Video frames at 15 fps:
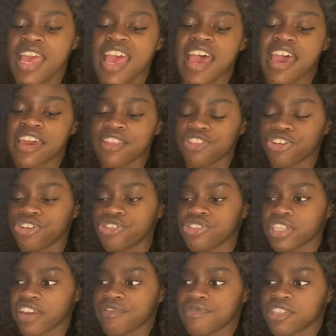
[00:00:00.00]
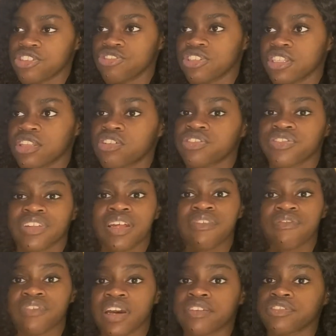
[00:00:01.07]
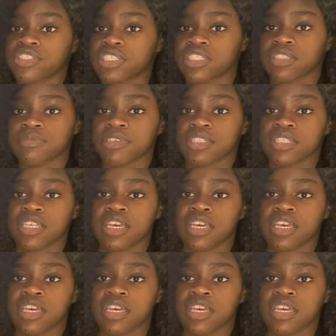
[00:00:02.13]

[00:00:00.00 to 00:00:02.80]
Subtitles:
And those, Take been using those for like 5 or 6 months,